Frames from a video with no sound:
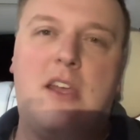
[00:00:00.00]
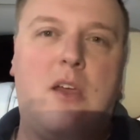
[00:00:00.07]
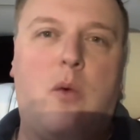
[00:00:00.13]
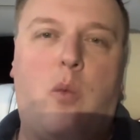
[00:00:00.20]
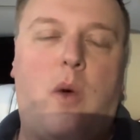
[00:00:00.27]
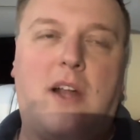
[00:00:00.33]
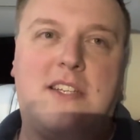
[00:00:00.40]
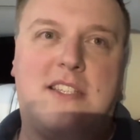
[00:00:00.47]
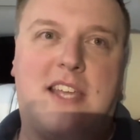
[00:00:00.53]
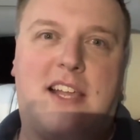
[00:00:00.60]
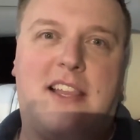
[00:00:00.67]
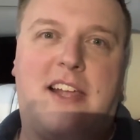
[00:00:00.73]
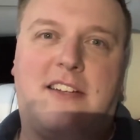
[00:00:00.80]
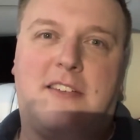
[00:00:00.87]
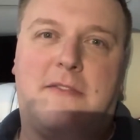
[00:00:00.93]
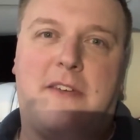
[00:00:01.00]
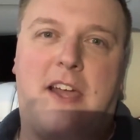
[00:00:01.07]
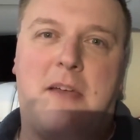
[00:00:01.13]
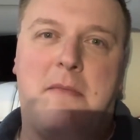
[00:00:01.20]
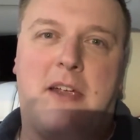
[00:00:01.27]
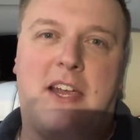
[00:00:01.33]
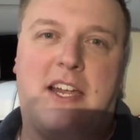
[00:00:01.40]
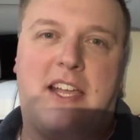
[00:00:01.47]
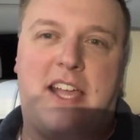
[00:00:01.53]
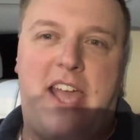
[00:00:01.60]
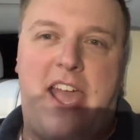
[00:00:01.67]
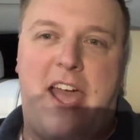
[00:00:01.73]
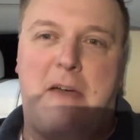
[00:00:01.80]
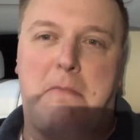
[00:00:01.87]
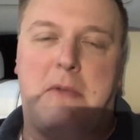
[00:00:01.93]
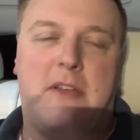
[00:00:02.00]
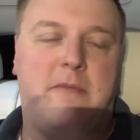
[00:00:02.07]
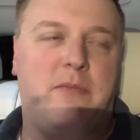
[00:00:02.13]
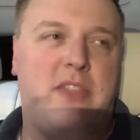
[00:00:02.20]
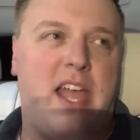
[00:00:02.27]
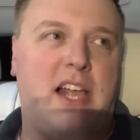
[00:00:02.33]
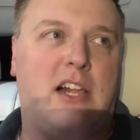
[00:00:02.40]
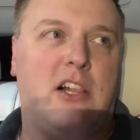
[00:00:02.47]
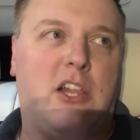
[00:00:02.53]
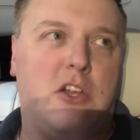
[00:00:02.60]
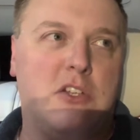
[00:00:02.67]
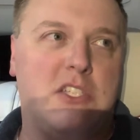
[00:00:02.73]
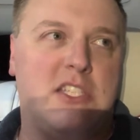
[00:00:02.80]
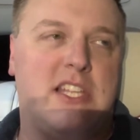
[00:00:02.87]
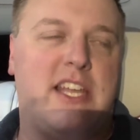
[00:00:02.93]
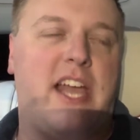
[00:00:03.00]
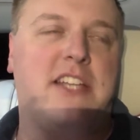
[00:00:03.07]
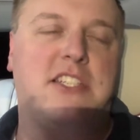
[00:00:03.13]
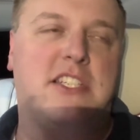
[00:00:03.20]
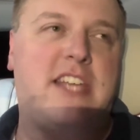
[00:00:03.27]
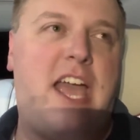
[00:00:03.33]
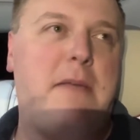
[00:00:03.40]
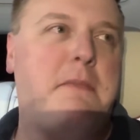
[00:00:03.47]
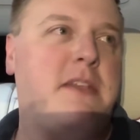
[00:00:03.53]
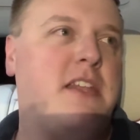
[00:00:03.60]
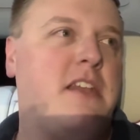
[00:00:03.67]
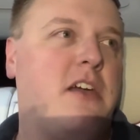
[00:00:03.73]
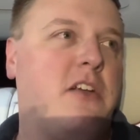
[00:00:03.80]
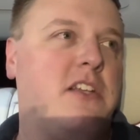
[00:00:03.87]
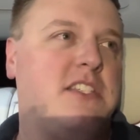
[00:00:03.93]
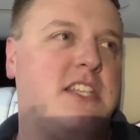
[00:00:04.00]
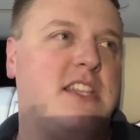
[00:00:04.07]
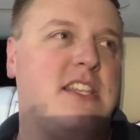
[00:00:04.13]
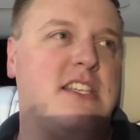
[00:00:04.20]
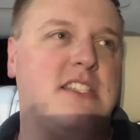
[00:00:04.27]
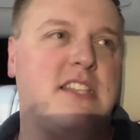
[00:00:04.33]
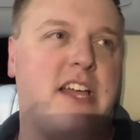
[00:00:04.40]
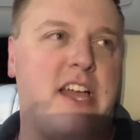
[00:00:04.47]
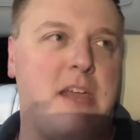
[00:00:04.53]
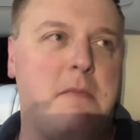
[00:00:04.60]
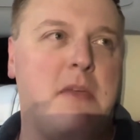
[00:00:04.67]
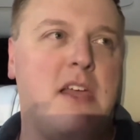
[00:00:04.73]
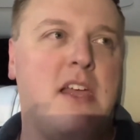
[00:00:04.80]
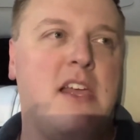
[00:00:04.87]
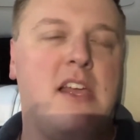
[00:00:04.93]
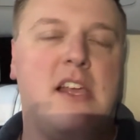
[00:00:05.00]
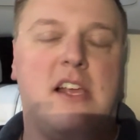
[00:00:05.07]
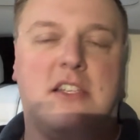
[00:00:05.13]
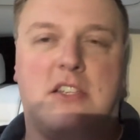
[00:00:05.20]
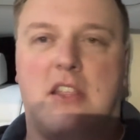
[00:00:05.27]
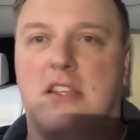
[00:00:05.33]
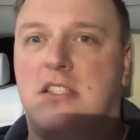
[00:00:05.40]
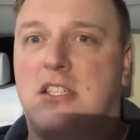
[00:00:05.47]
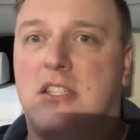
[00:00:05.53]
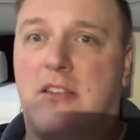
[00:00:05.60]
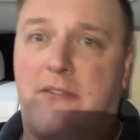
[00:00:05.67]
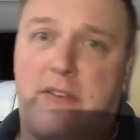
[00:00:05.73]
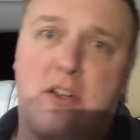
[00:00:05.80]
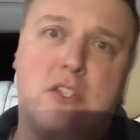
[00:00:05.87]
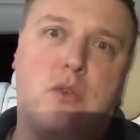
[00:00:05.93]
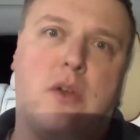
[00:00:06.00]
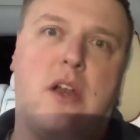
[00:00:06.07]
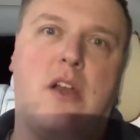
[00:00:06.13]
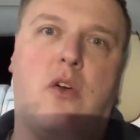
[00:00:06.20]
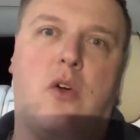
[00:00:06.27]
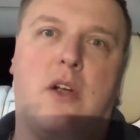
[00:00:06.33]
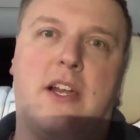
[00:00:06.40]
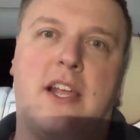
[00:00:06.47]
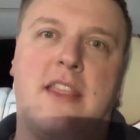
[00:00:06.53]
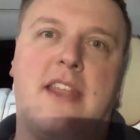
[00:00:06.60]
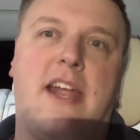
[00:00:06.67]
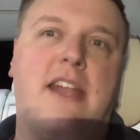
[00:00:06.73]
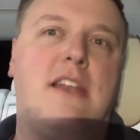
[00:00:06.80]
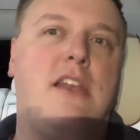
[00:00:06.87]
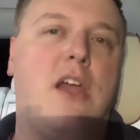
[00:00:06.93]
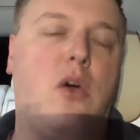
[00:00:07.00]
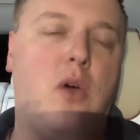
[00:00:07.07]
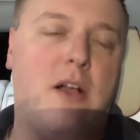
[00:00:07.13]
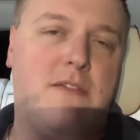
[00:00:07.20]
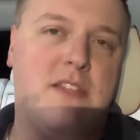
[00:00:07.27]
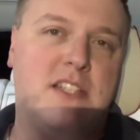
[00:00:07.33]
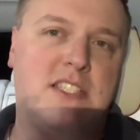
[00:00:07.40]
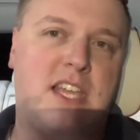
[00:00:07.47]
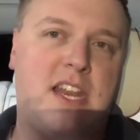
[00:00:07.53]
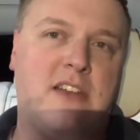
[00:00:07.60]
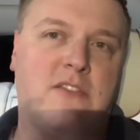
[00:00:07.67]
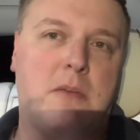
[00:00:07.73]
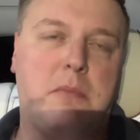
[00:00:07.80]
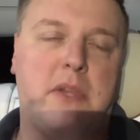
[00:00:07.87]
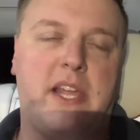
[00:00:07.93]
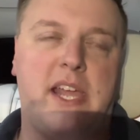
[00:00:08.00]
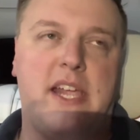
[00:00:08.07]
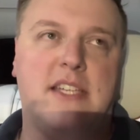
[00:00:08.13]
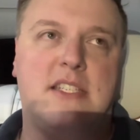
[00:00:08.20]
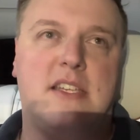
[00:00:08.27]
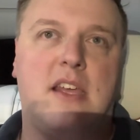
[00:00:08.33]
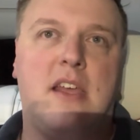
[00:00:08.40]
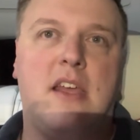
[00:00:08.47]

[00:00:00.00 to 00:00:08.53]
watch the Electrify America app that closely. I just happened to notice it this time. So this is the first one in Oregon that I know of that's getting replaced.